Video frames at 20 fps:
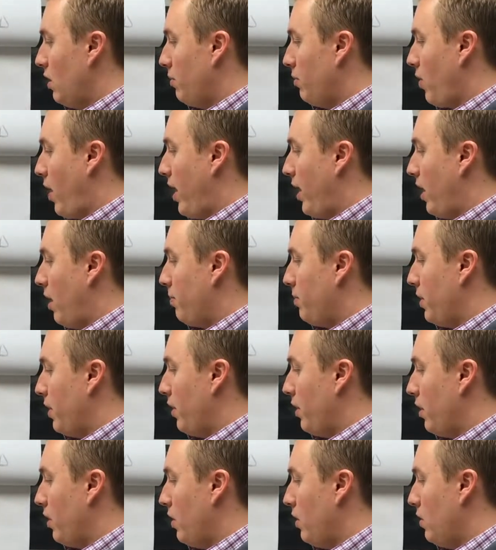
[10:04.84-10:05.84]
write it up
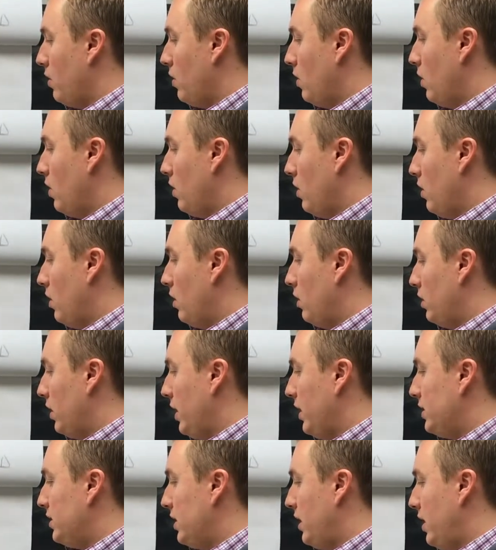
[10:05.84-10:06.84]
here.
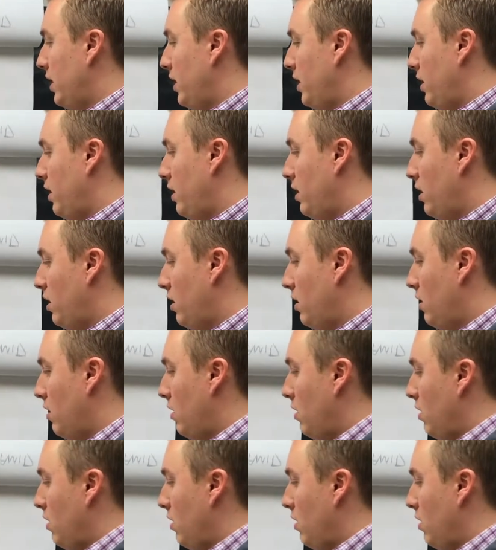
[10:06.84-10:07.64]
LinkedIn,